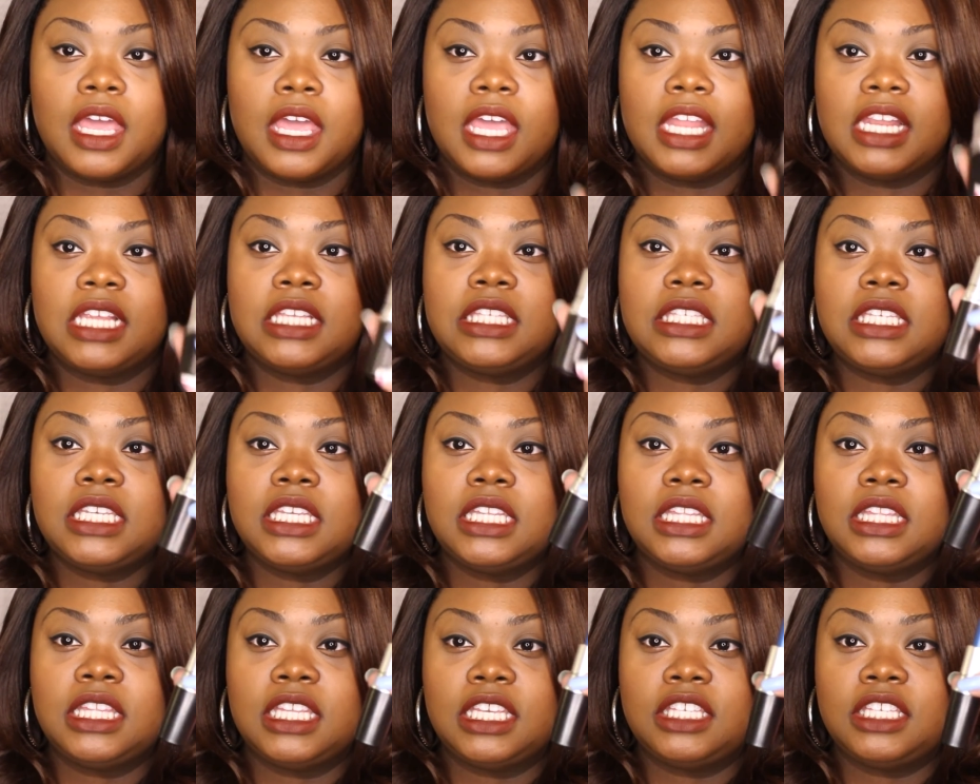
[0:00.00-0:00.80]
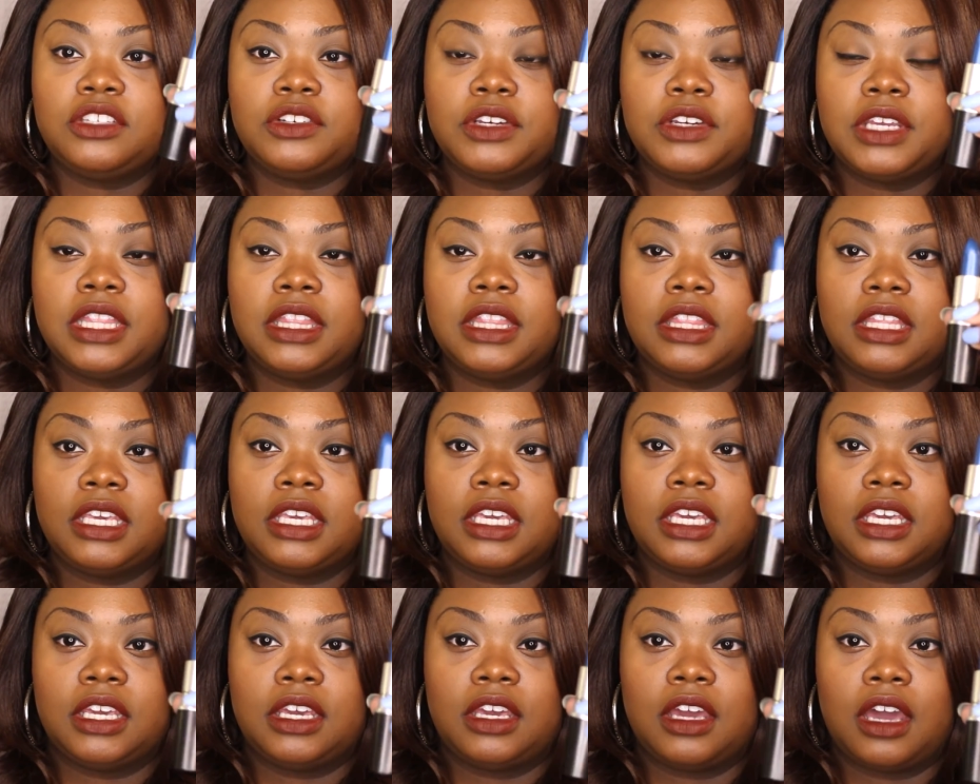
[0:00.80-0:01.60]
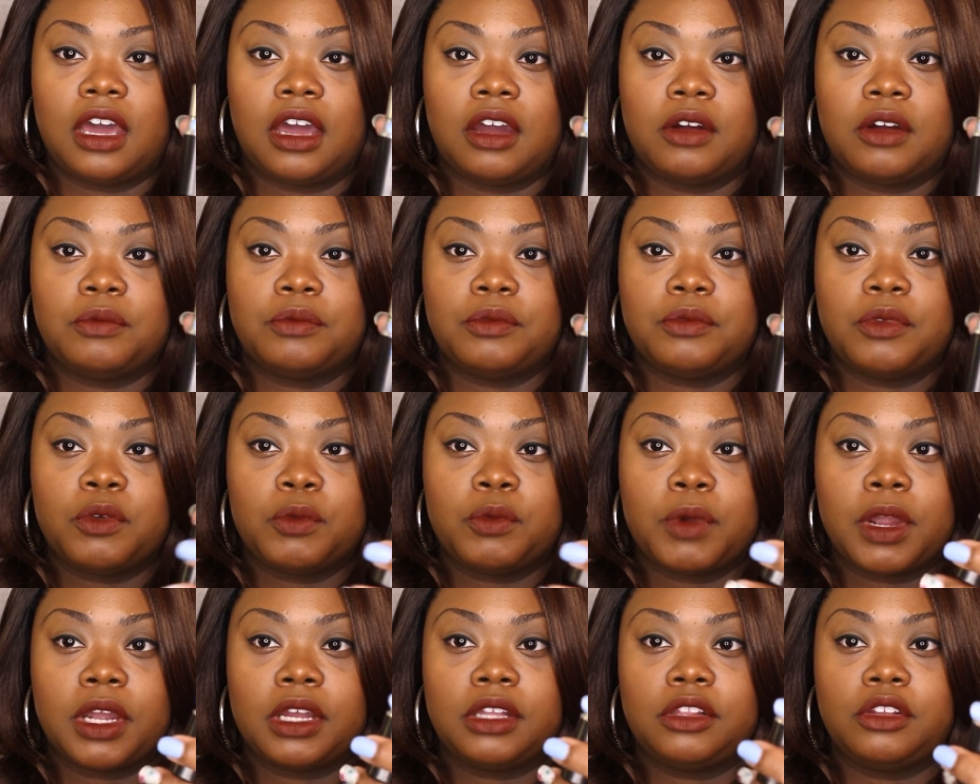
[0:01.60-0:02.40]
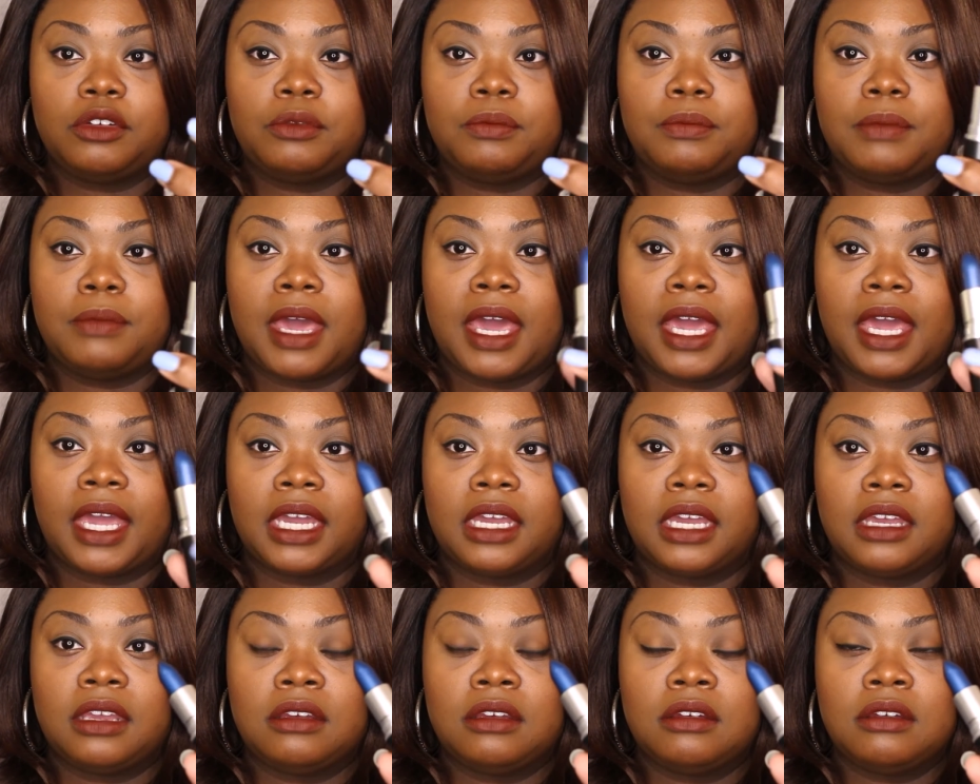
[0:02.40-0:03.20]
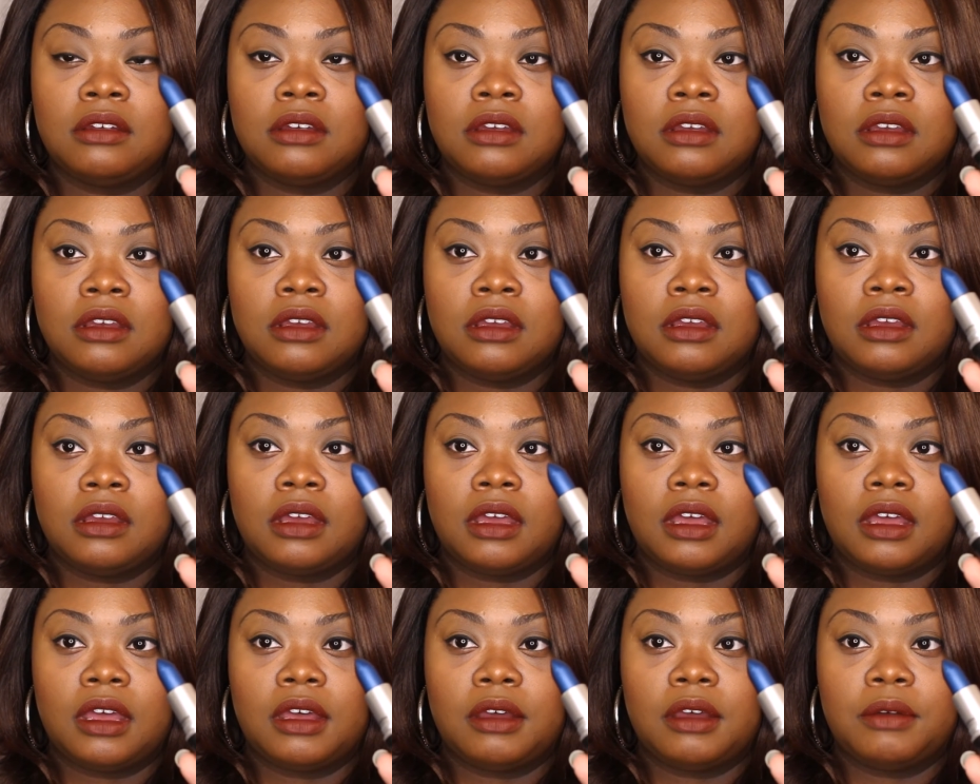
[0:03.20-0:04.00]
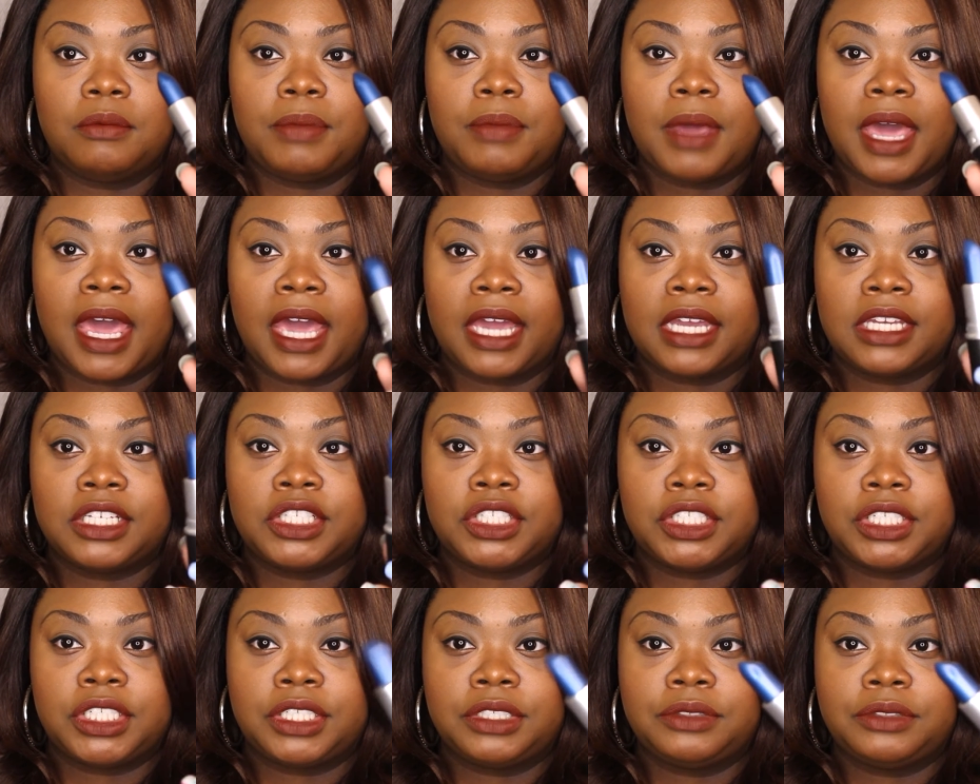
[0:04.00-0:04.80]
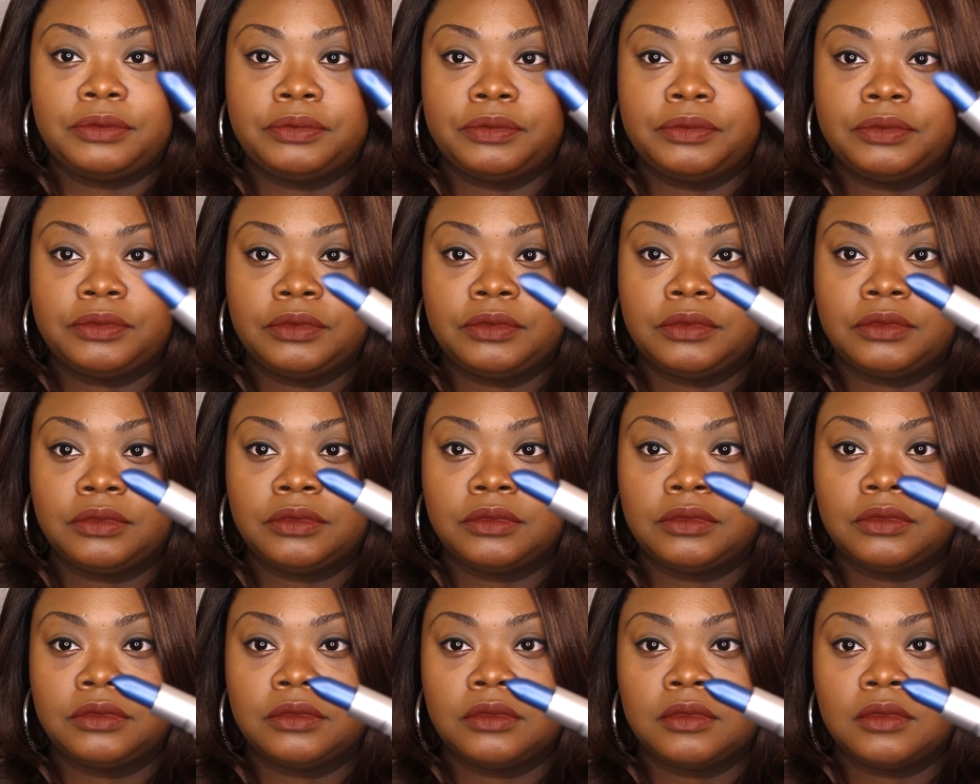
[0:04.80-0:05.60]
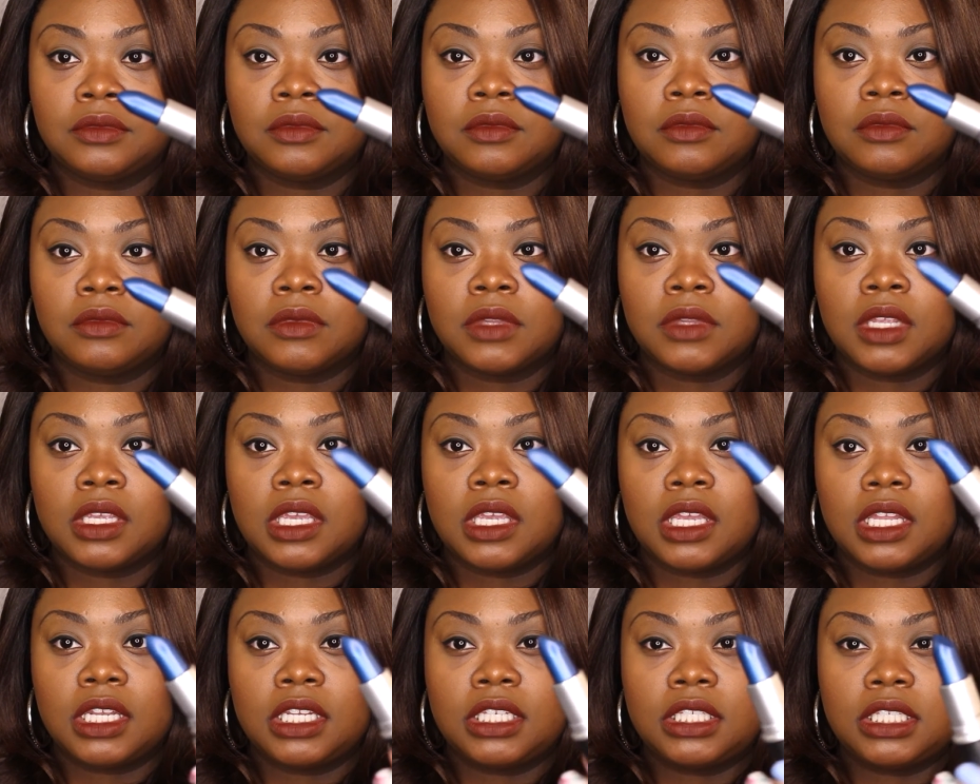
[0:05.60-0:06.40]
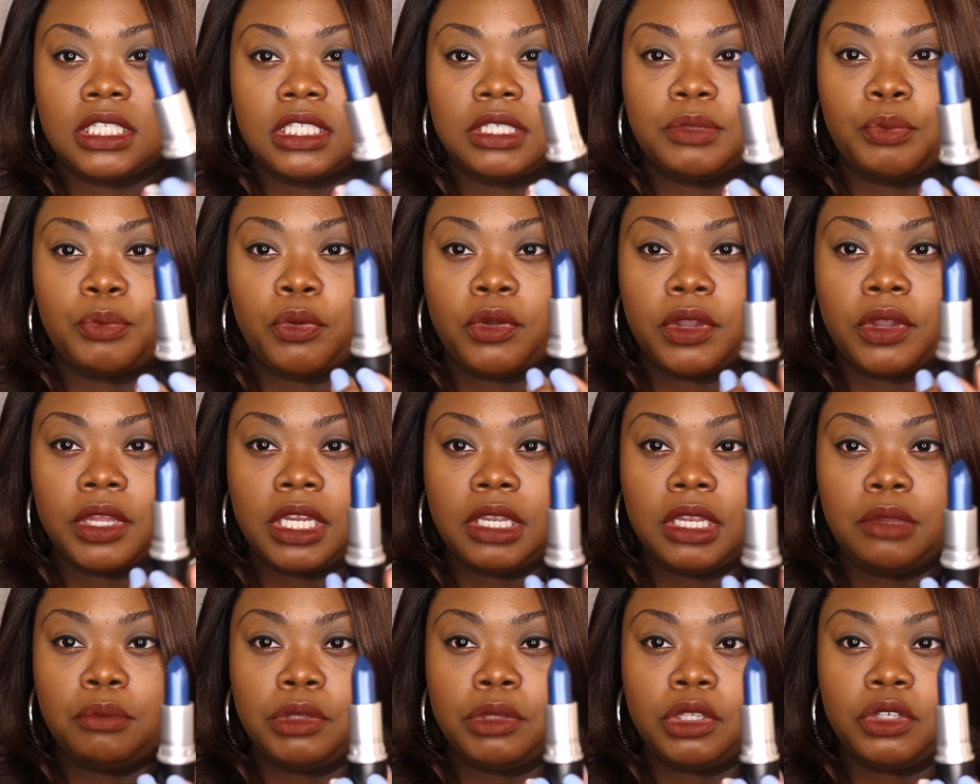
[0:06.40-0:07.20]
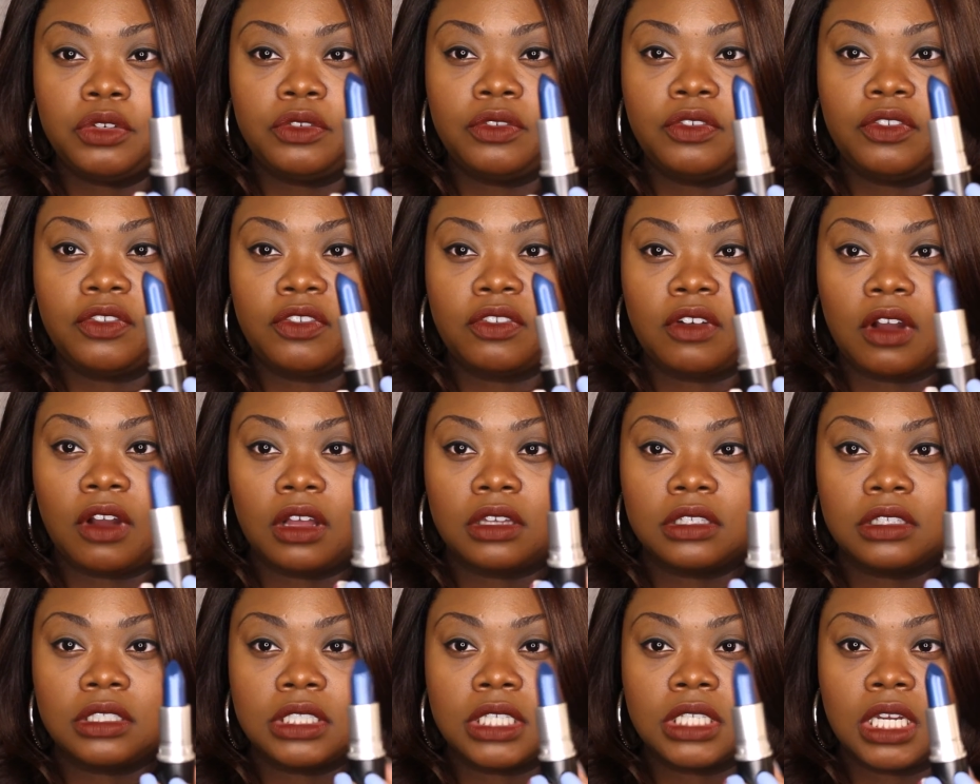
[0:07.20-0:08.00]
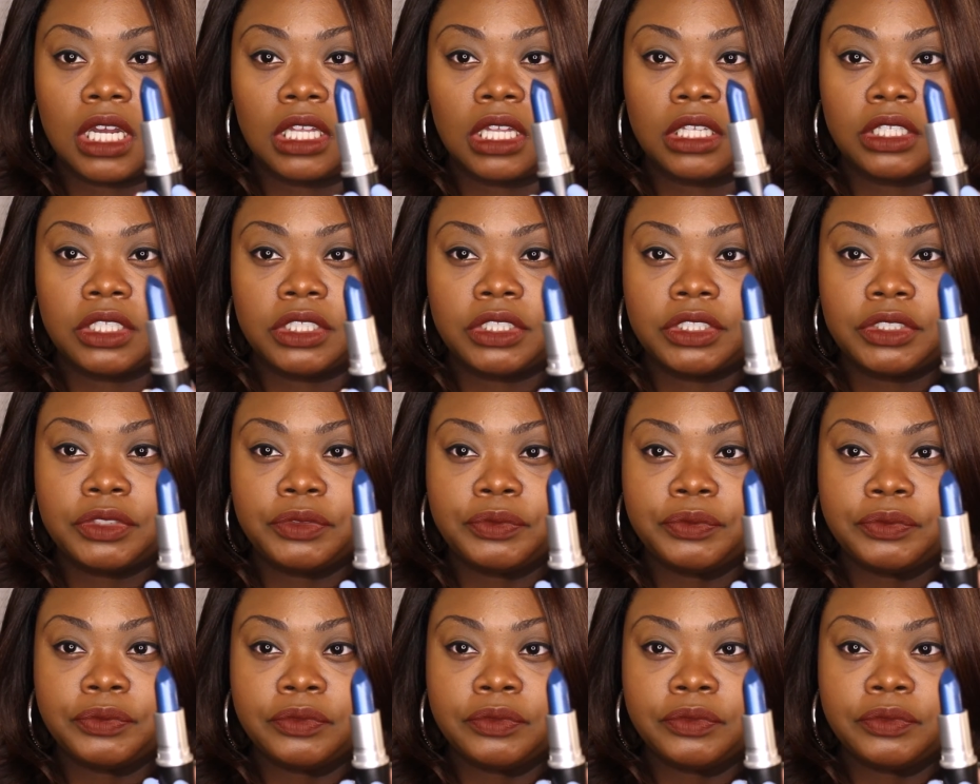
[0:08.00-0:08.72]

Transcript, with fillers: and it's in. These are in the um, regular MAC um, packaging, and it's this pretty blue frost color.